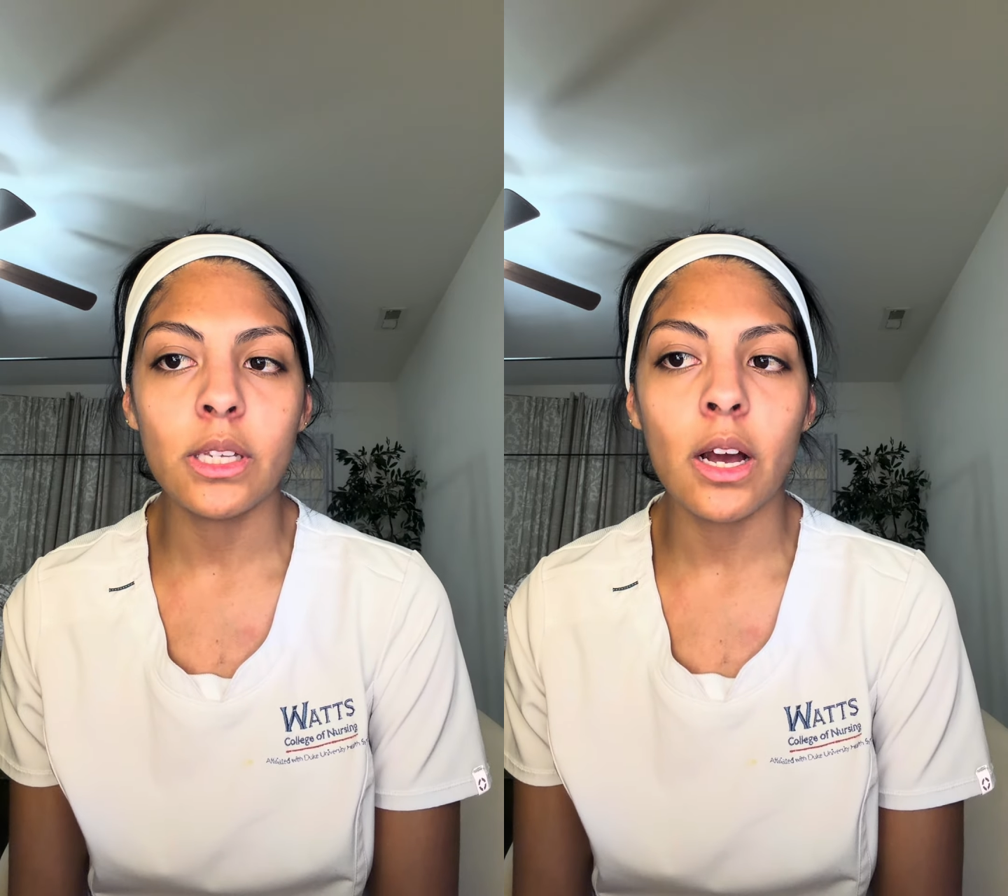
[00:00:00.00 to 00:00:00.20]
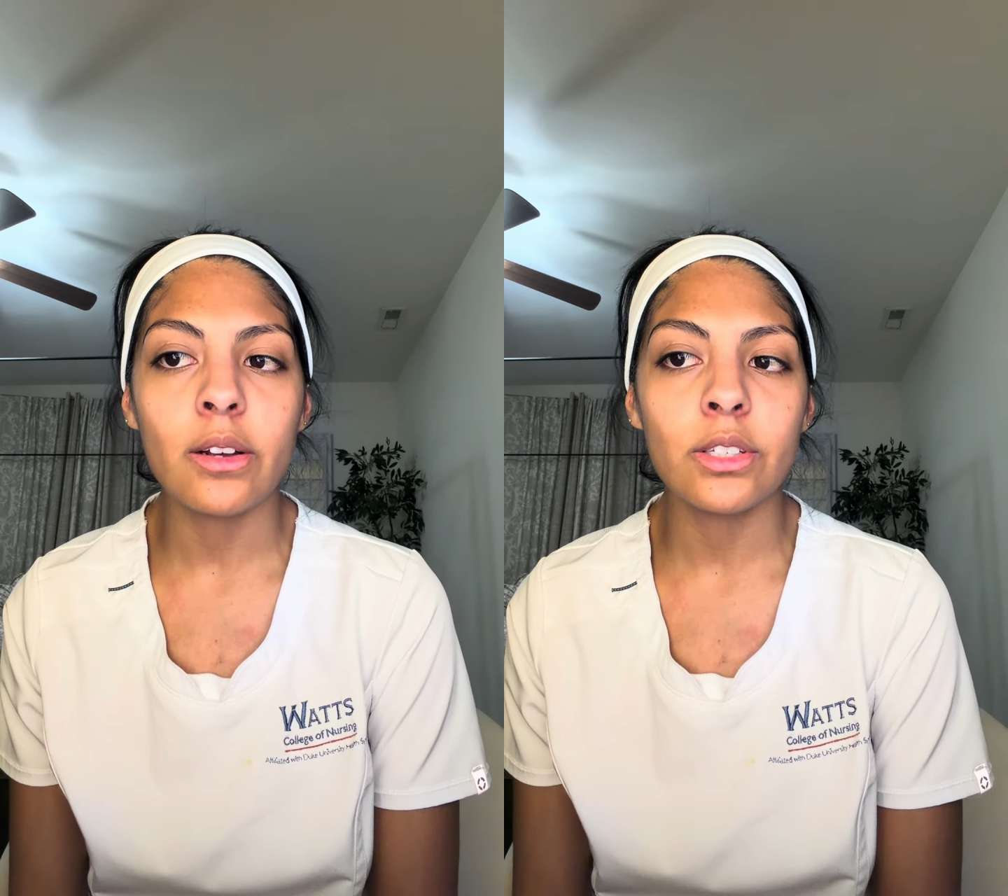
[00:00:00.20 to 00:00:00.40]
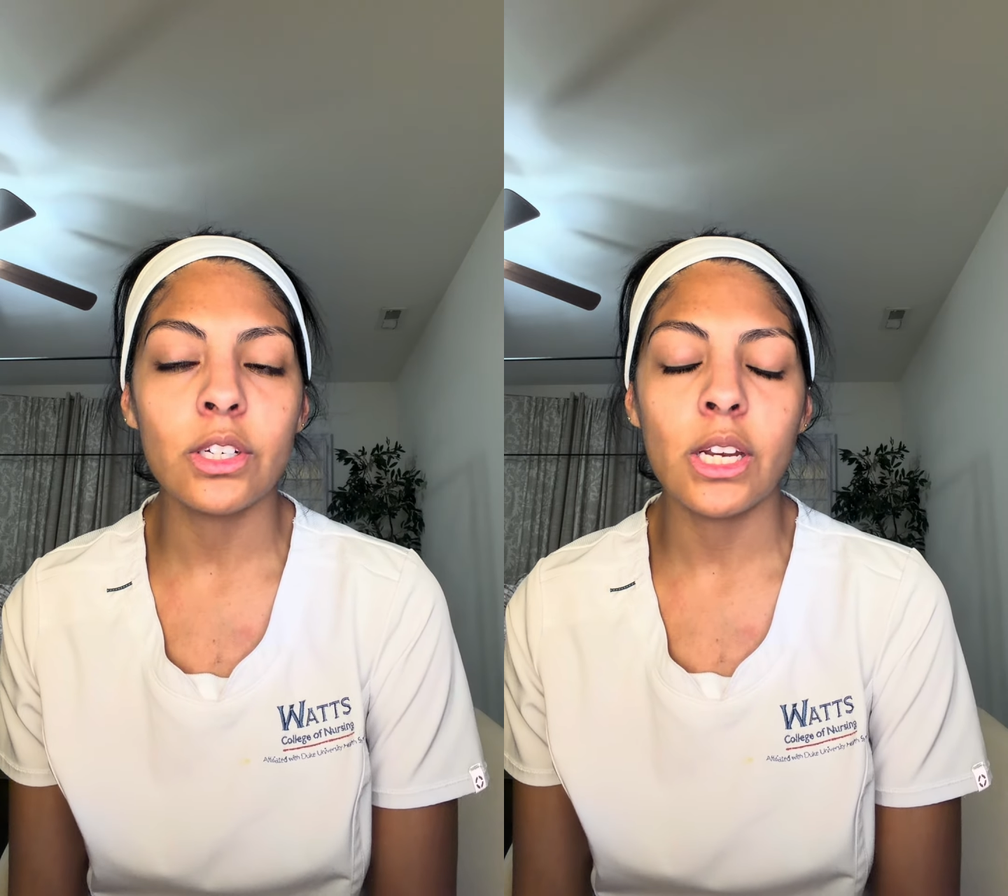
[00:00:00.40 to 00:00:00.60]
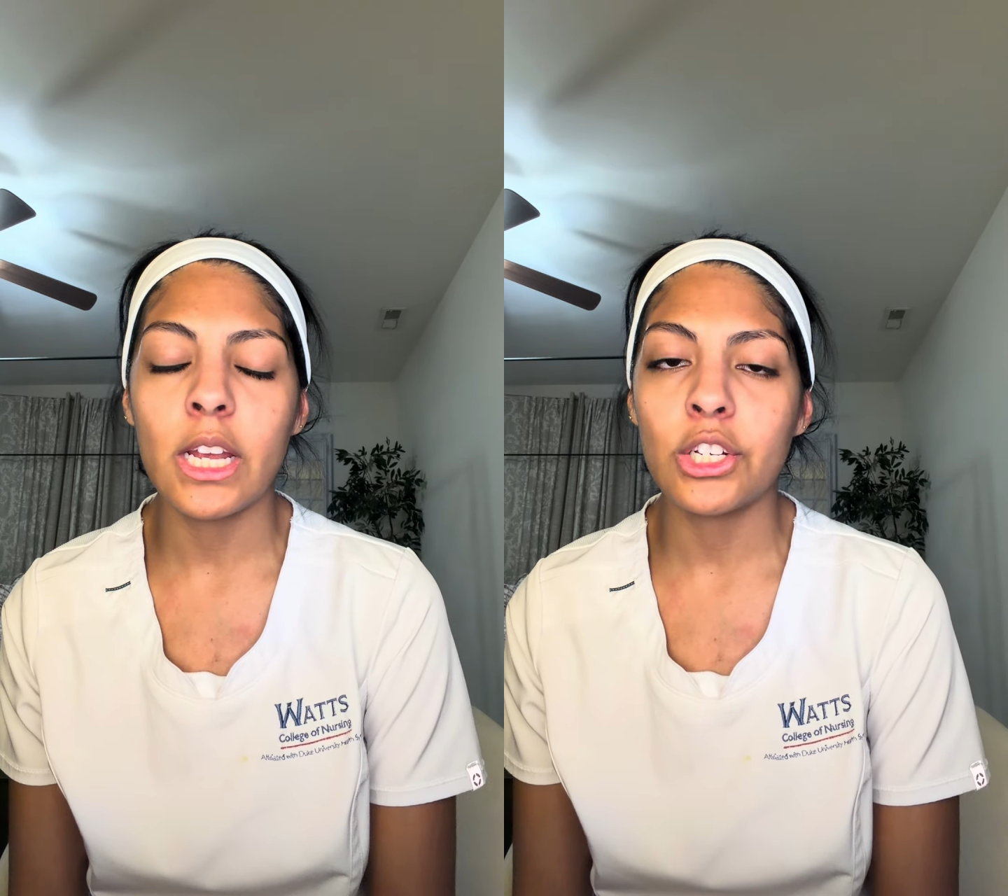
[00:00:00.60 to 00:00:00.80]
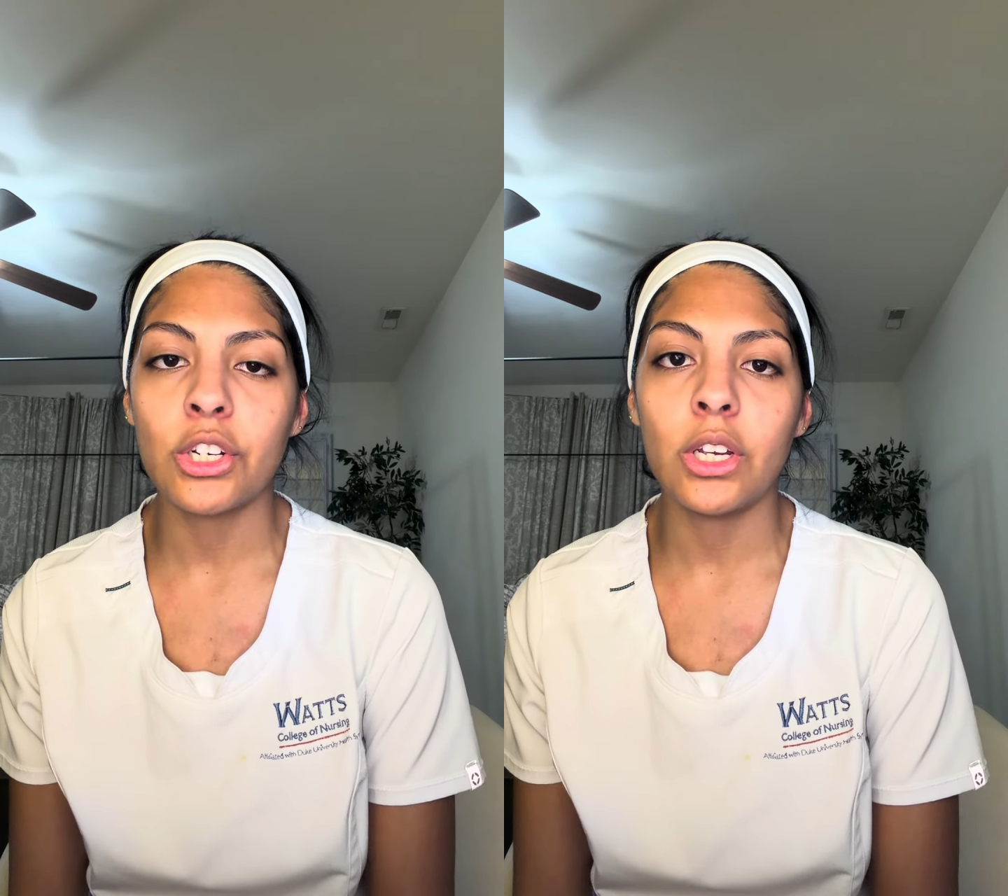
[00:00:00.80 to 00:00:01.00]

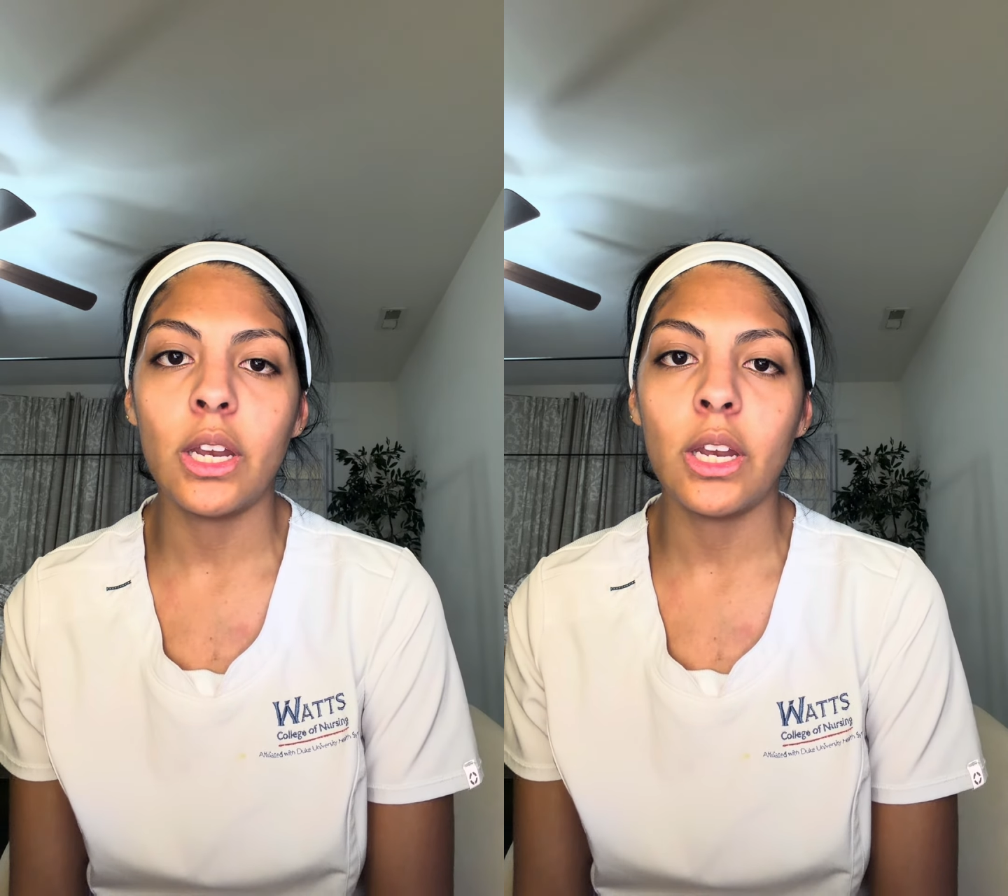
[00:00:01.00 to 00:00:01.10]
oxygenation,